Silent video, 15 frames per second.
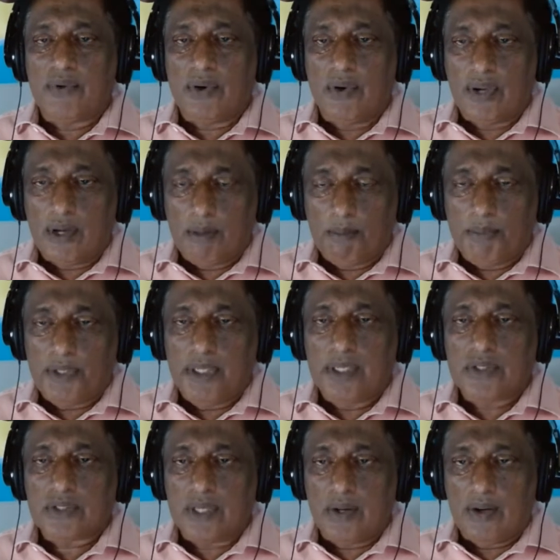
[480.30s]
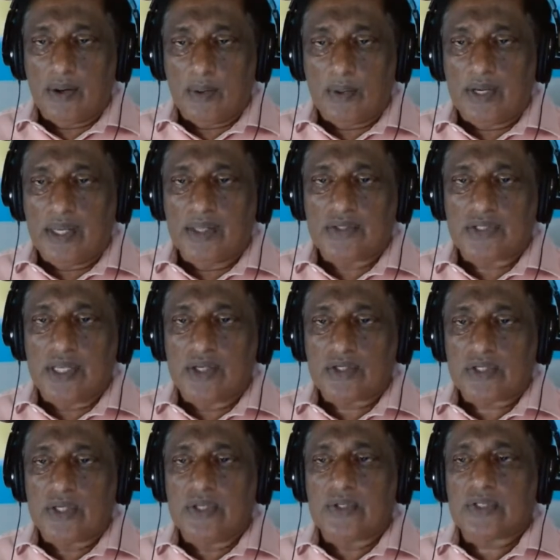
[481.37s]
for our companies, our
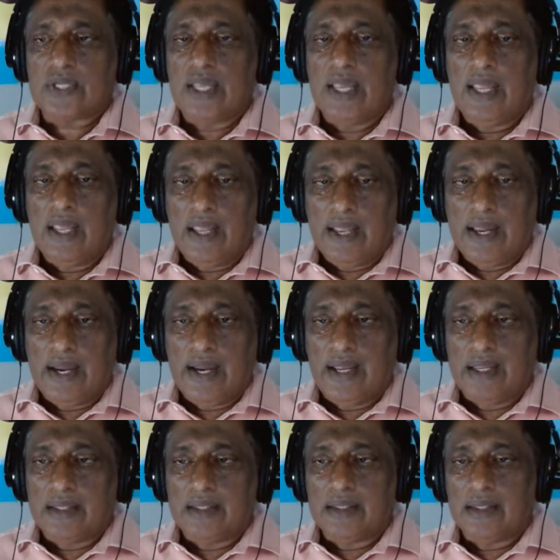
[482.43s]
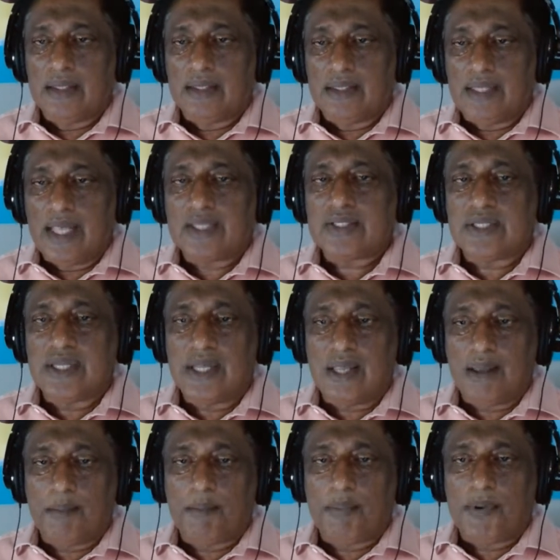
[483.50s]
organizations. And that's the
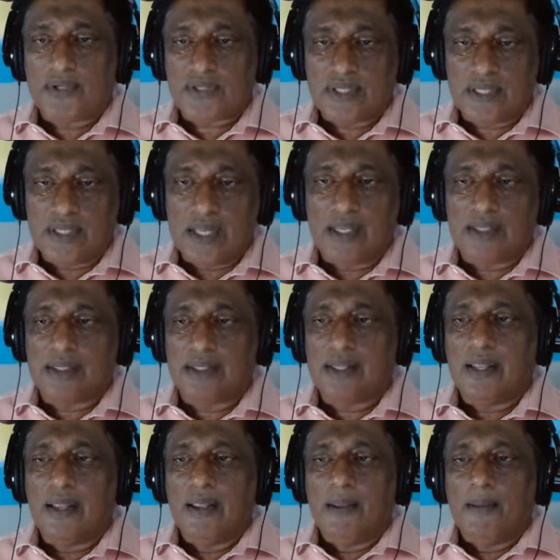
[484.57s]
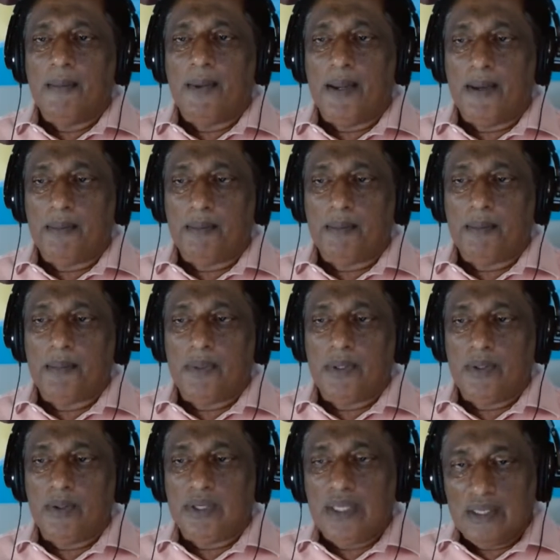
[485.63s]
person that
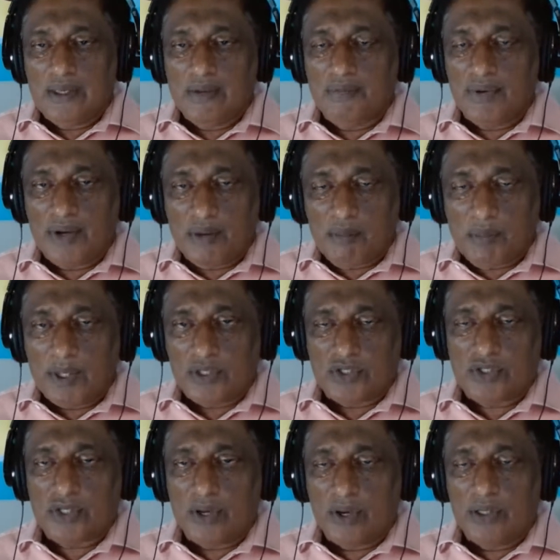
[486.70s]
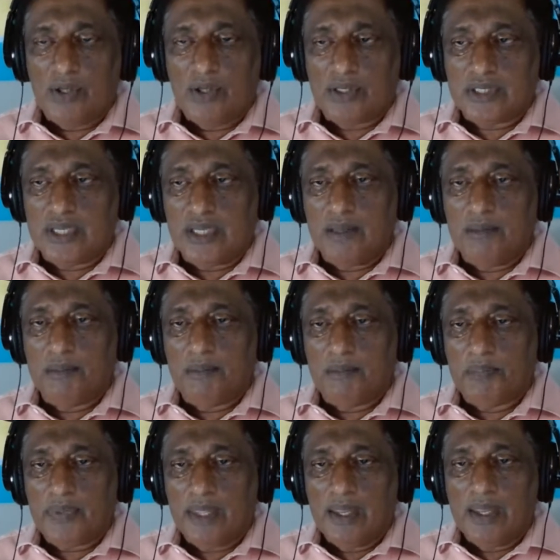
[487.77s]
you need very much on your team.
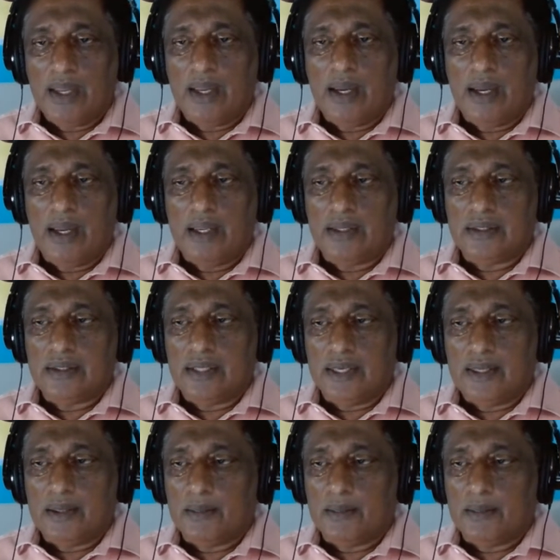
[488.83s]
And